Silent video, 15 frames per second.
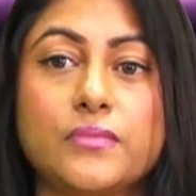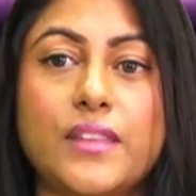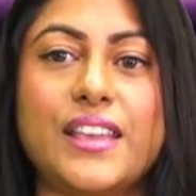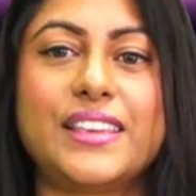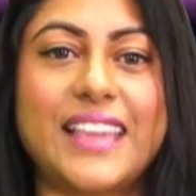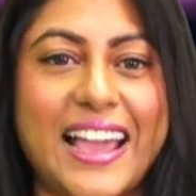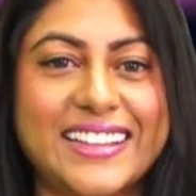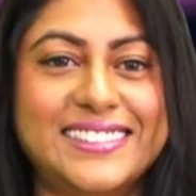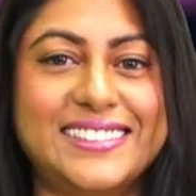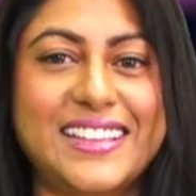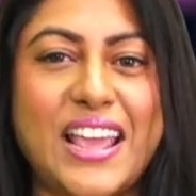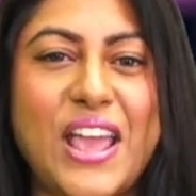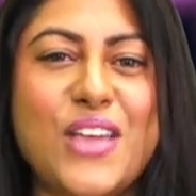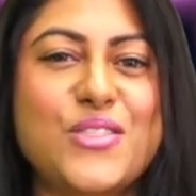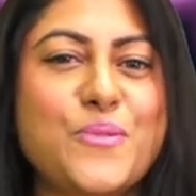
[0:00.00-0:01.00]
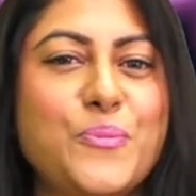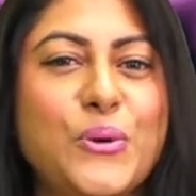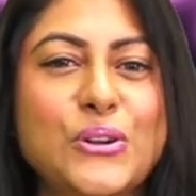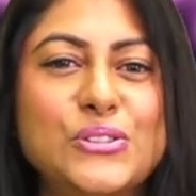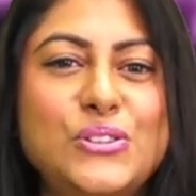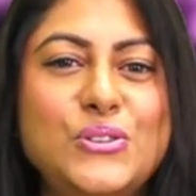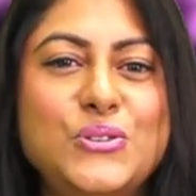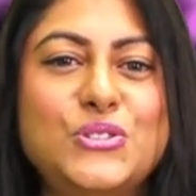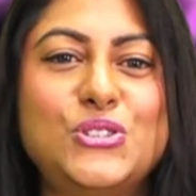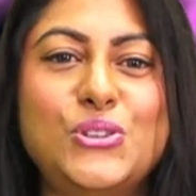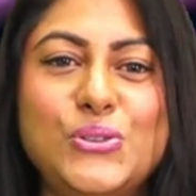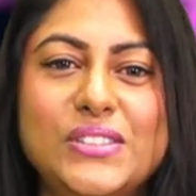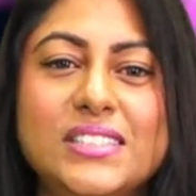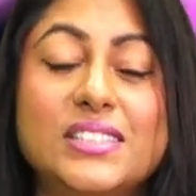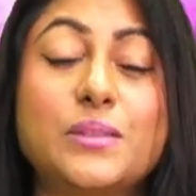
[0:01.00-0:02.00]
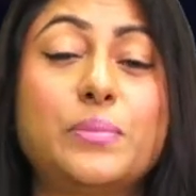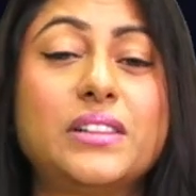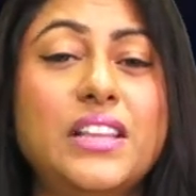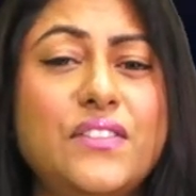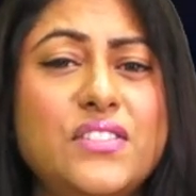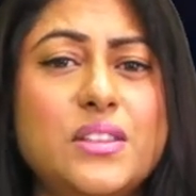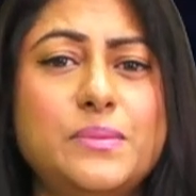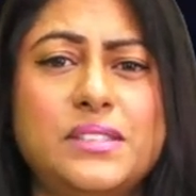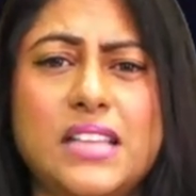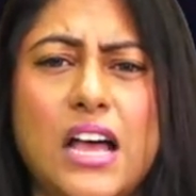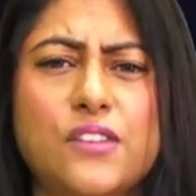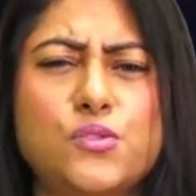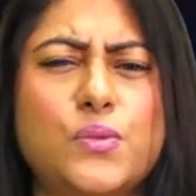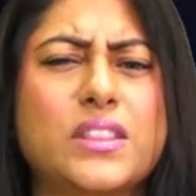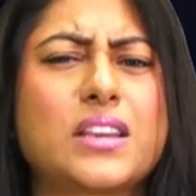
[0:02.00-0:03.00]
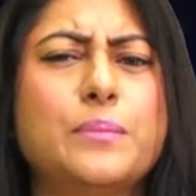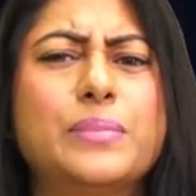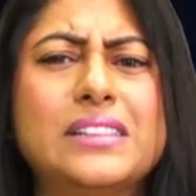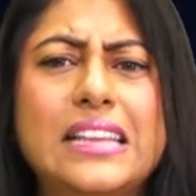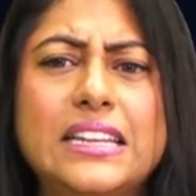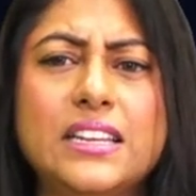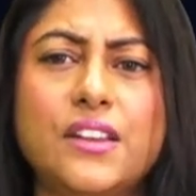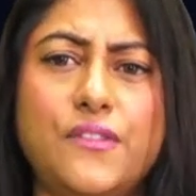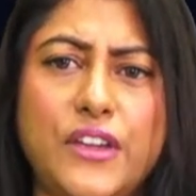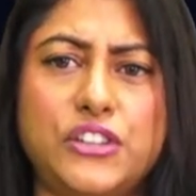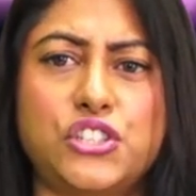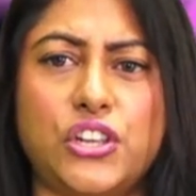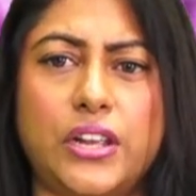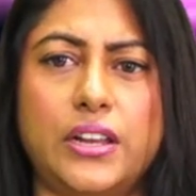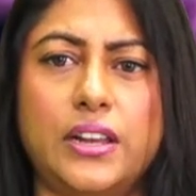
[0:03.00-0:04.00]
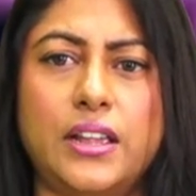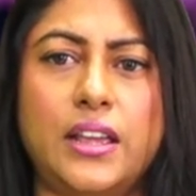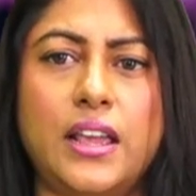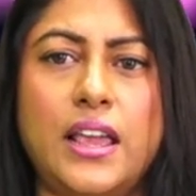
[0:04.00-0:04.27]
Yet, the person who chooses to believe in themselves with complete conviction